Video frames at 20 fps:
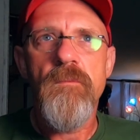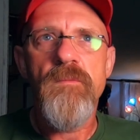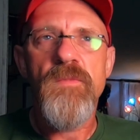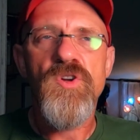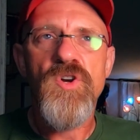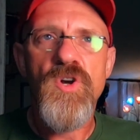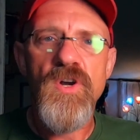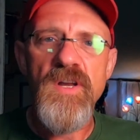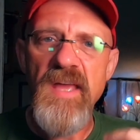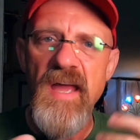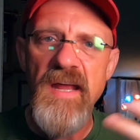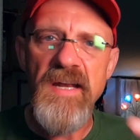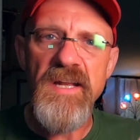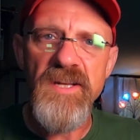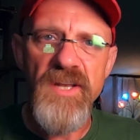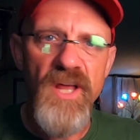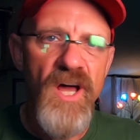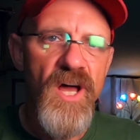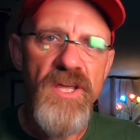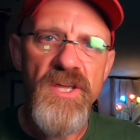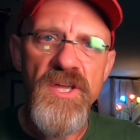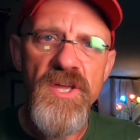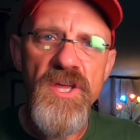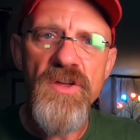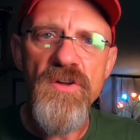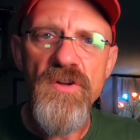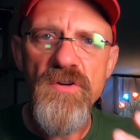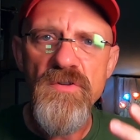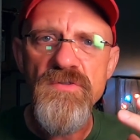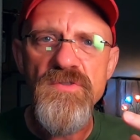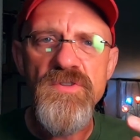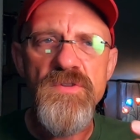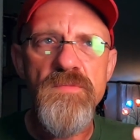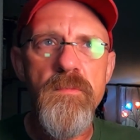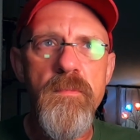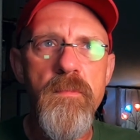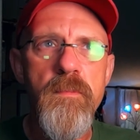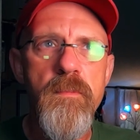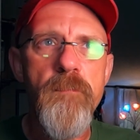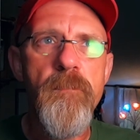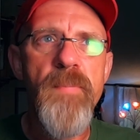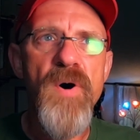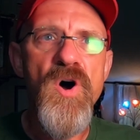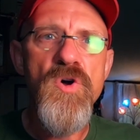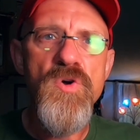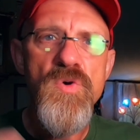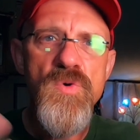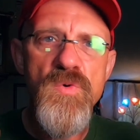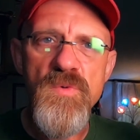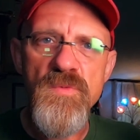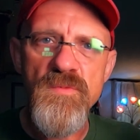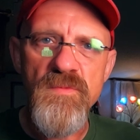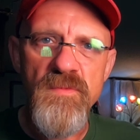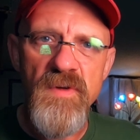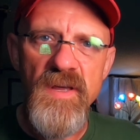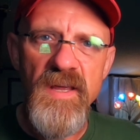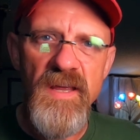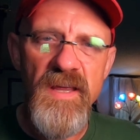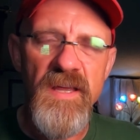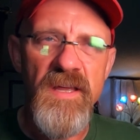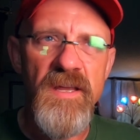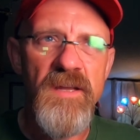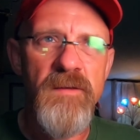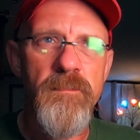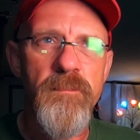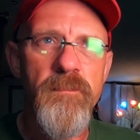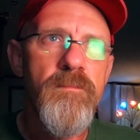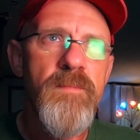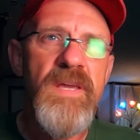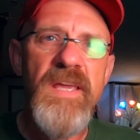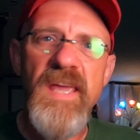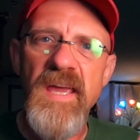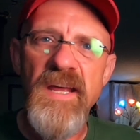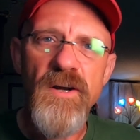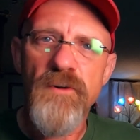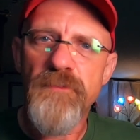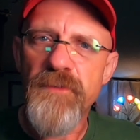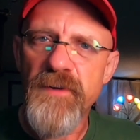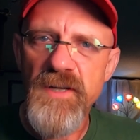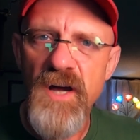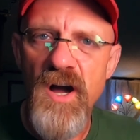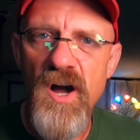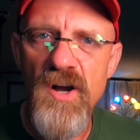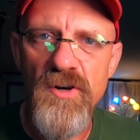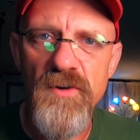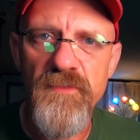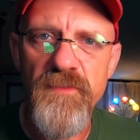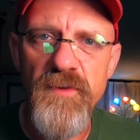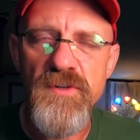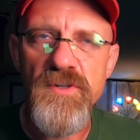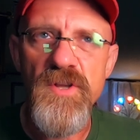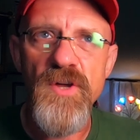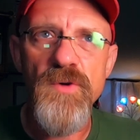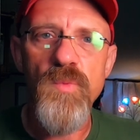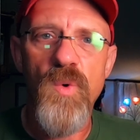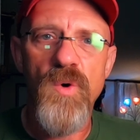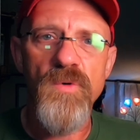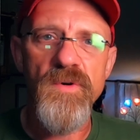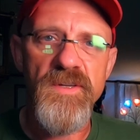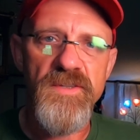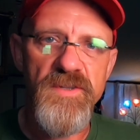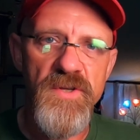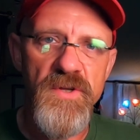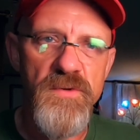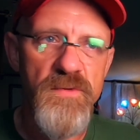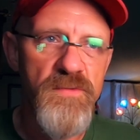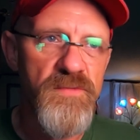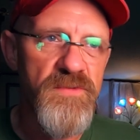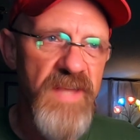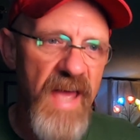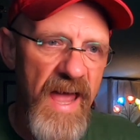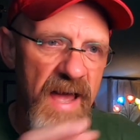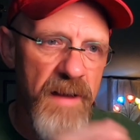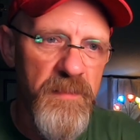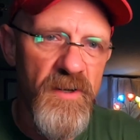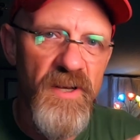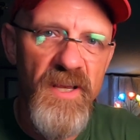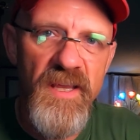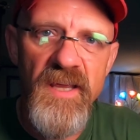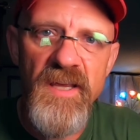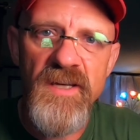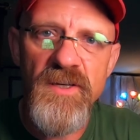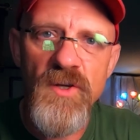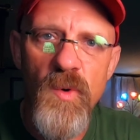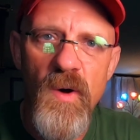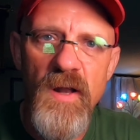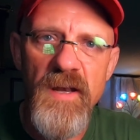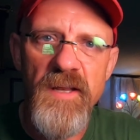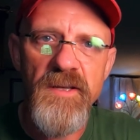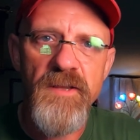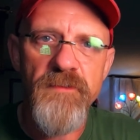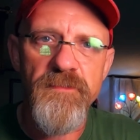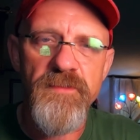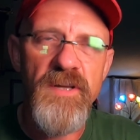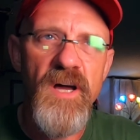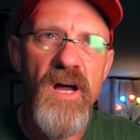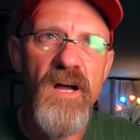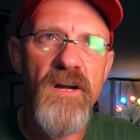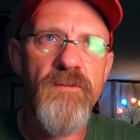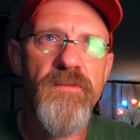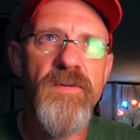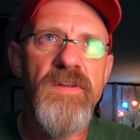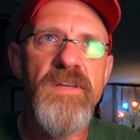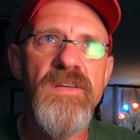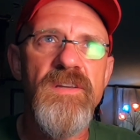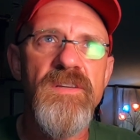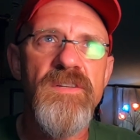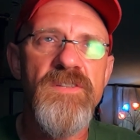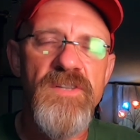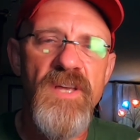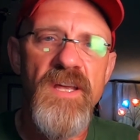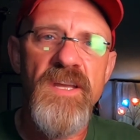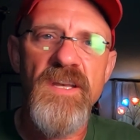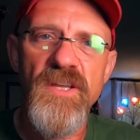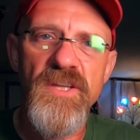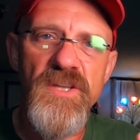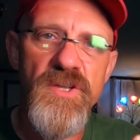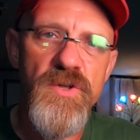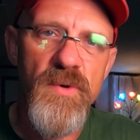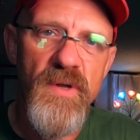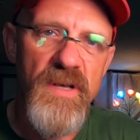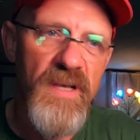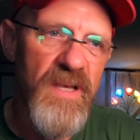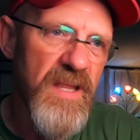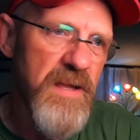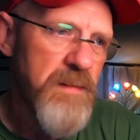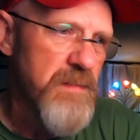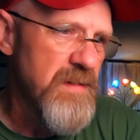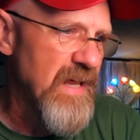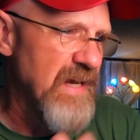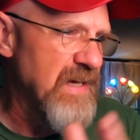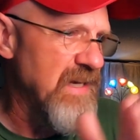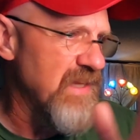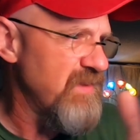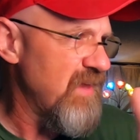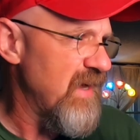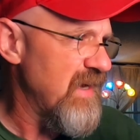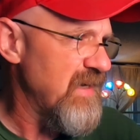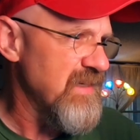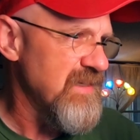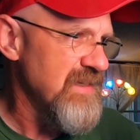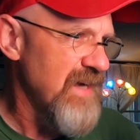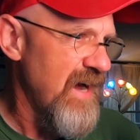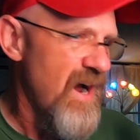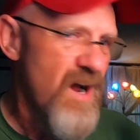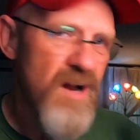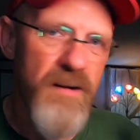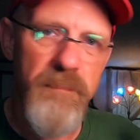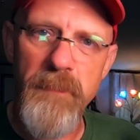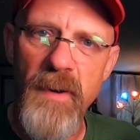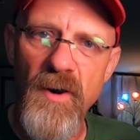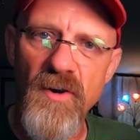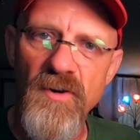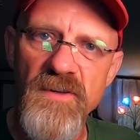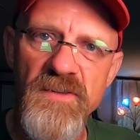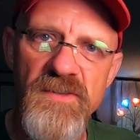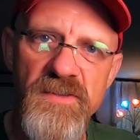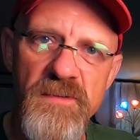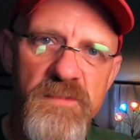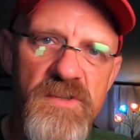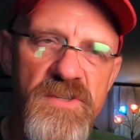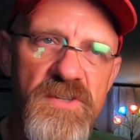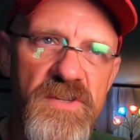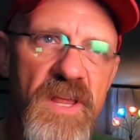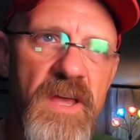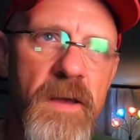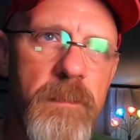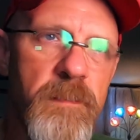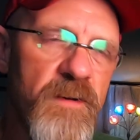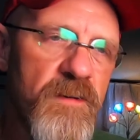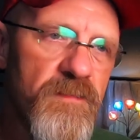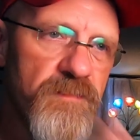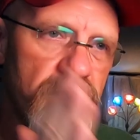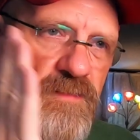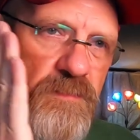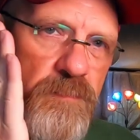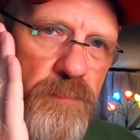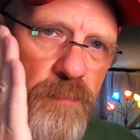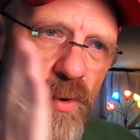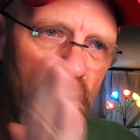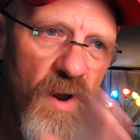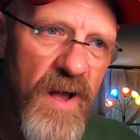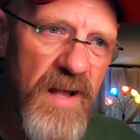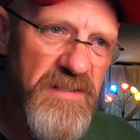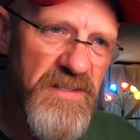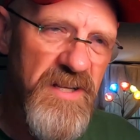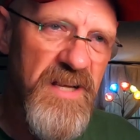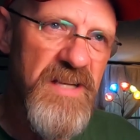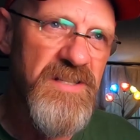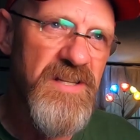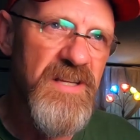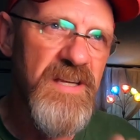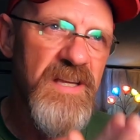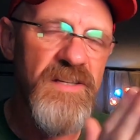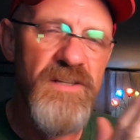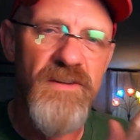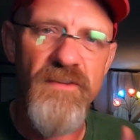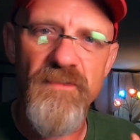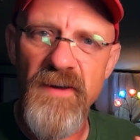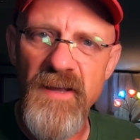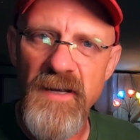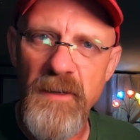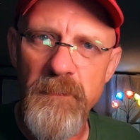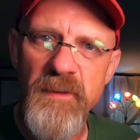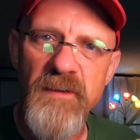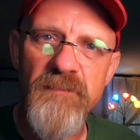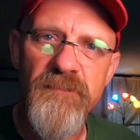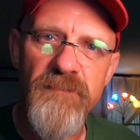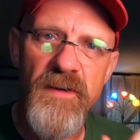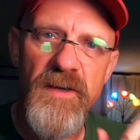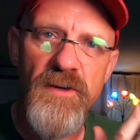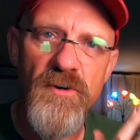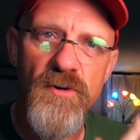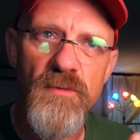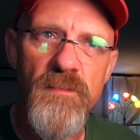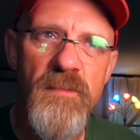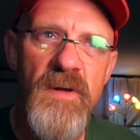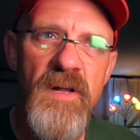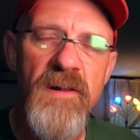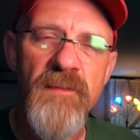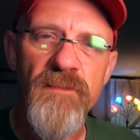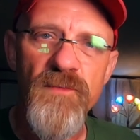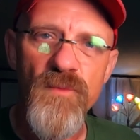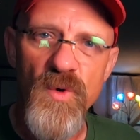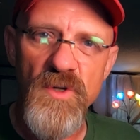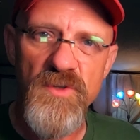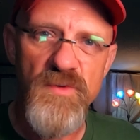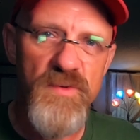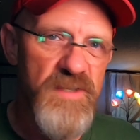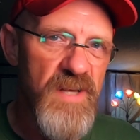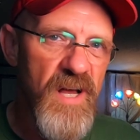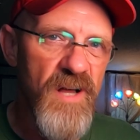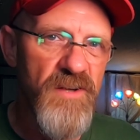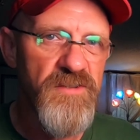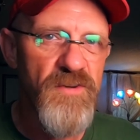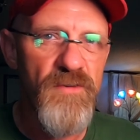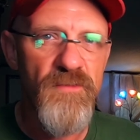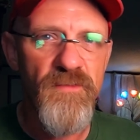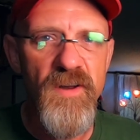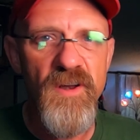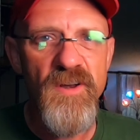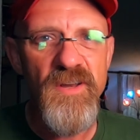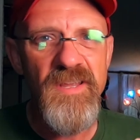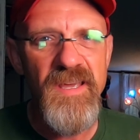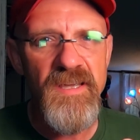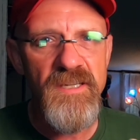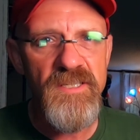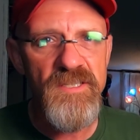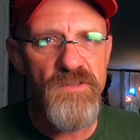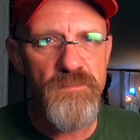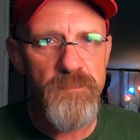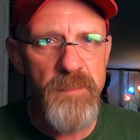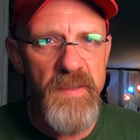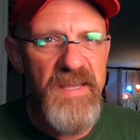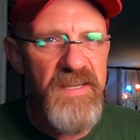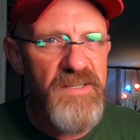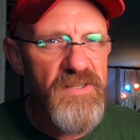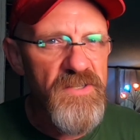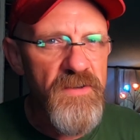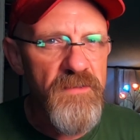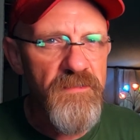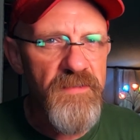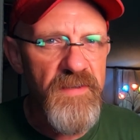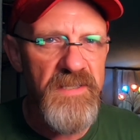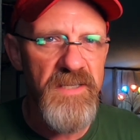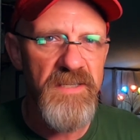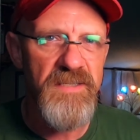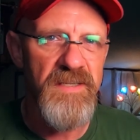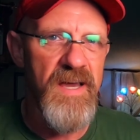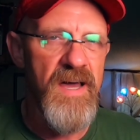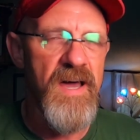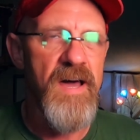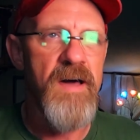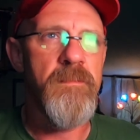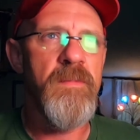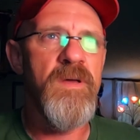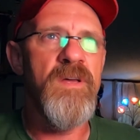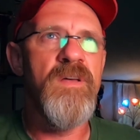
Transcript: created a huge boom in beginner photographers who wanted to dabble in quality photography. Suddenly you eliminated that entire burdensome step of processing and developing film, which was also very expensive at the time.